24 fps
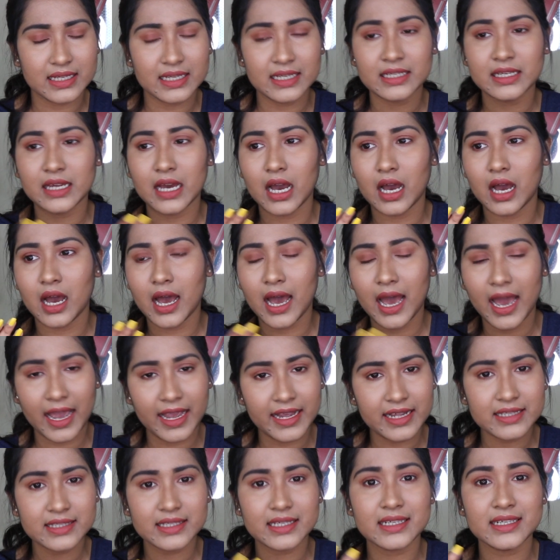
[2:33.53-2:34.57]
It
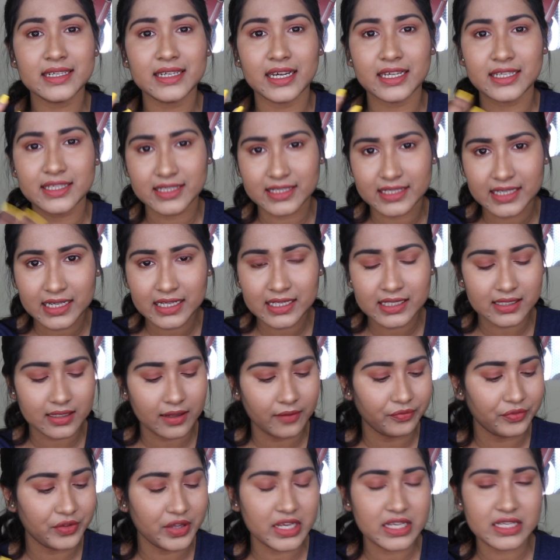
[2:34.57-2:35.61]
hides, it conceals
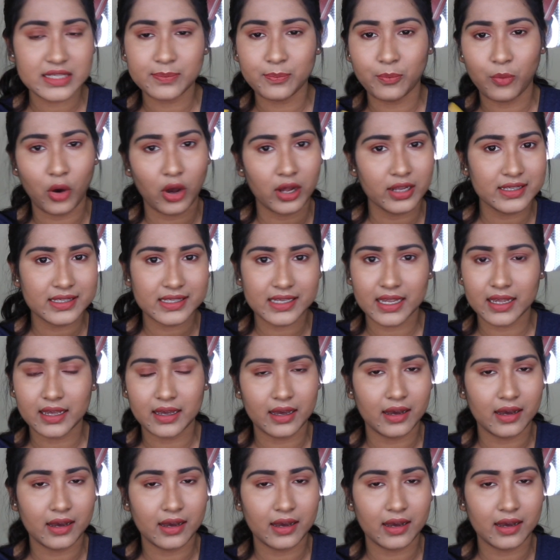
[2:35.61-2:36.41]
these spots